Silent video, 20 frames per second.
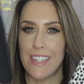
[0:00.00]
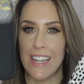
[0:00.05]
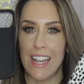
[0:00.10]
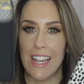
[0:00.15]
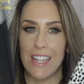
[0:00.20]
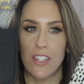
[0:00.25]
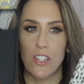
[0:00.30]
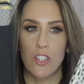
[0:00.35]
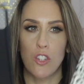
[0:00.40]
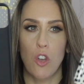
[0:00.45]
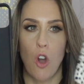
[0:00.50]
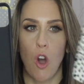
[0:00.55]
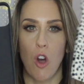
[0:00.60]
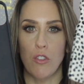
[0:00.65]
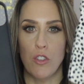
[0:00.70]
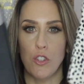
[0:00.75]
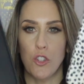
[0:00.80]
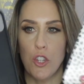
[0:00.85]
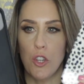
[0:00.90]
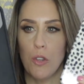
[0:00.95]
It's
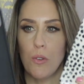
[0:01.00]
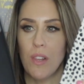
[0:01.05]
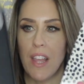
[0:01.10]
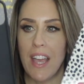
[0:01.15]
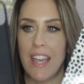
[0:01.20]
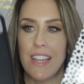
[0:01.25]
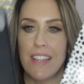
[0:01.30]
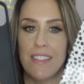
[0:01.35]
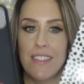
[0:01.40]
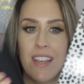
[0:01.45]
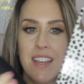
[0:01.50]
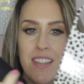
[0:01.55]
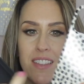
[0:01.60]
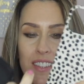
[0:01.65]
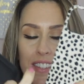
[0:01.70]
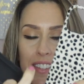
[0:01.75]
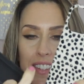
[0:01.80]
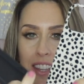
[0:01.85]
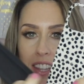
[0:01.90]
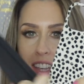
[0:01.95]
got the two layers,
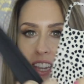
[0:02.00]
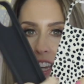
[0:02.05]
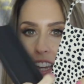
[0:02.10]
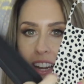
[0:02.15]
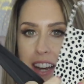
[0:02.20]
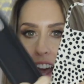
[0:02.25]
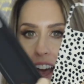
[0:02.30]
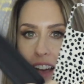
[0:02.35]
the silicone